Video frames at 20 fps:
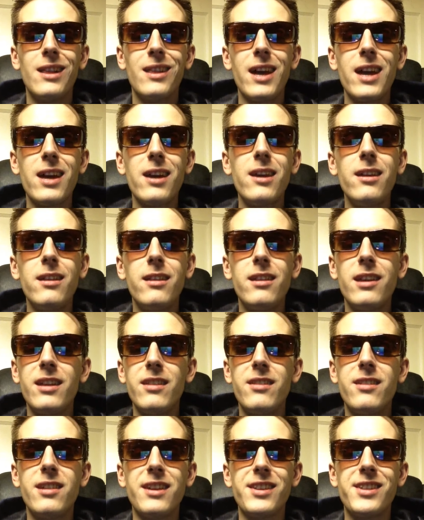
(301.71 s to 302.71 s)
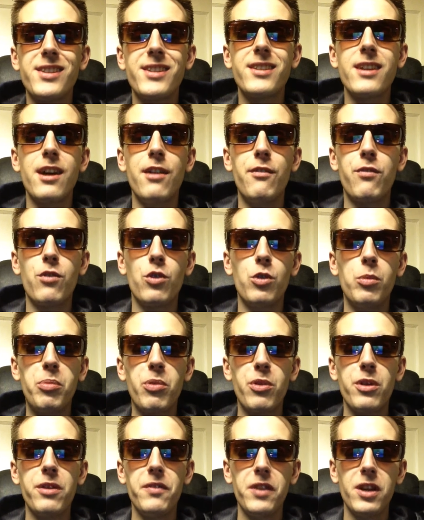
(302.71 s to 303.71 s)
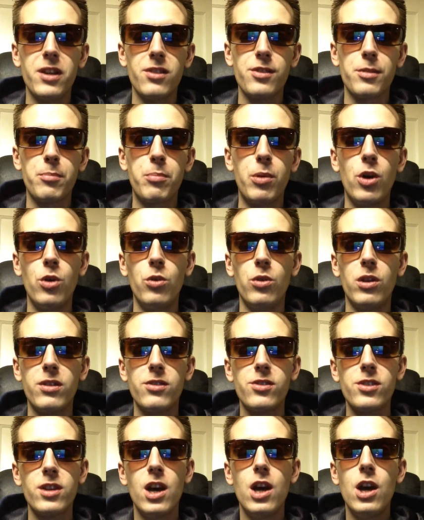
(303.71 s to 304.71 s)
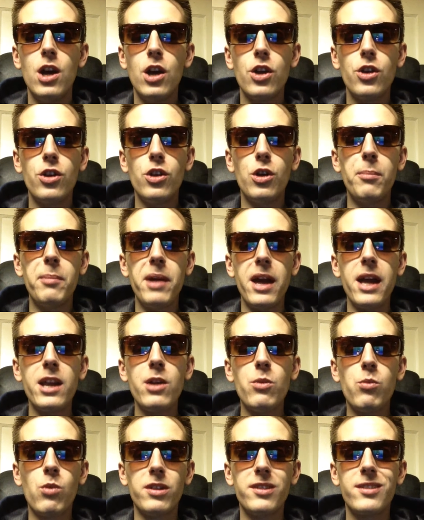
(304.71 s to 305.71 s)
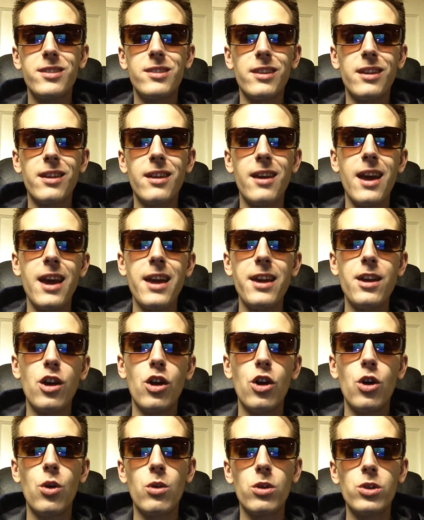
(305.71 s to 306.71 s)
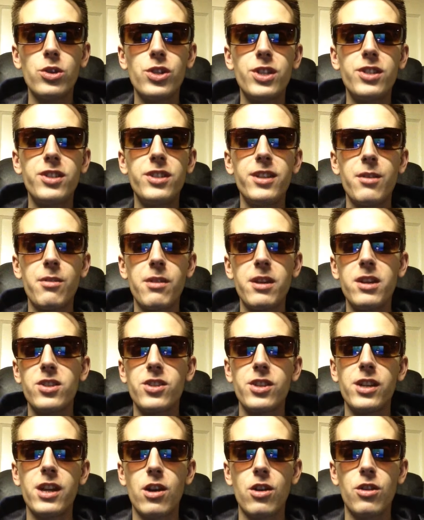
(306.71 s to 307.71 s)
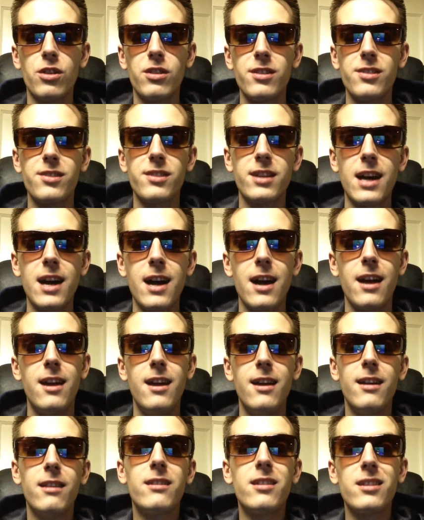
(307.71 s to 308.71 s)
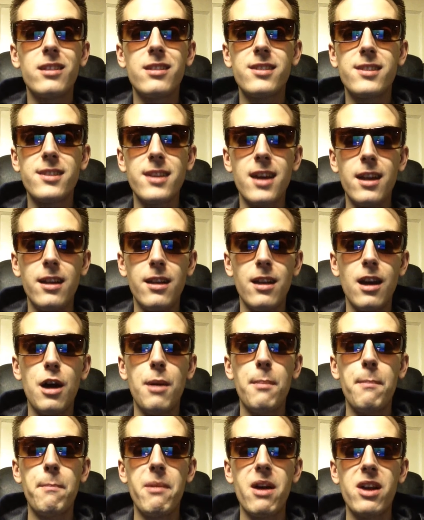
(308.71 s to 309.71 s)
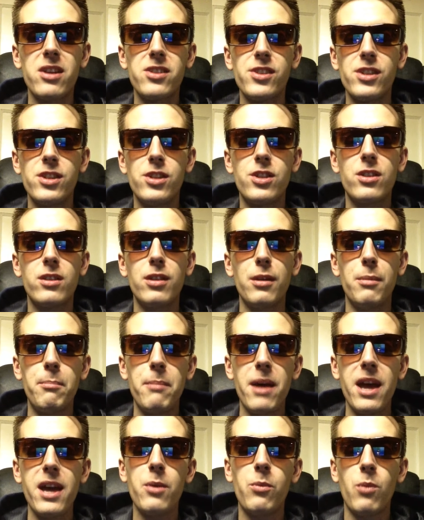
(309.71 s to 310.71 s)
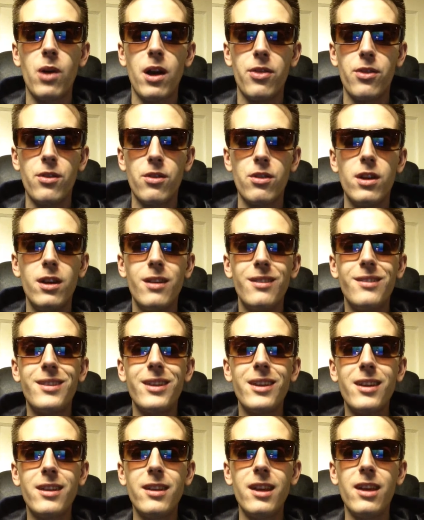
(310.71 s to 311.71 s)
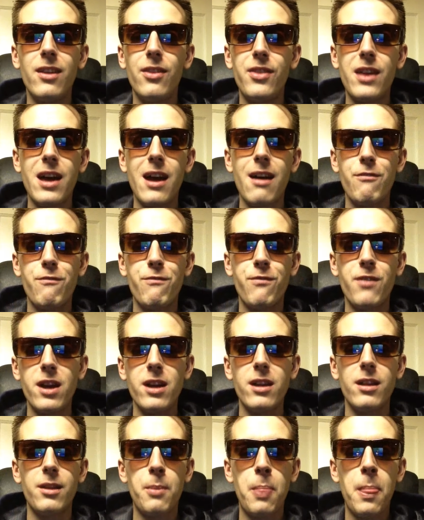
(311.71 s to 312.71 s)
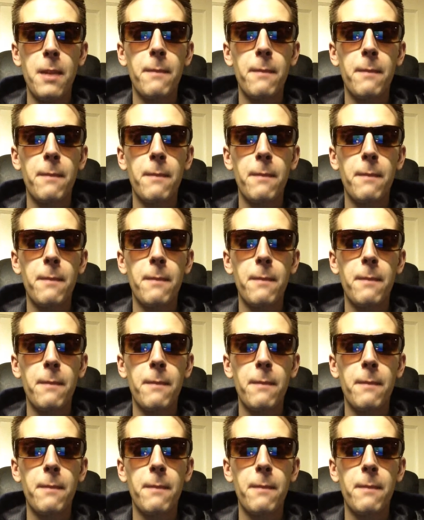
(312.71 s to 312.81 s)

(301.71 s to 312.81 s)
like he did to several previous opponents. You know, Manny wants to KO or seriously hurt this guy to send a message to Mayweather to get that fight.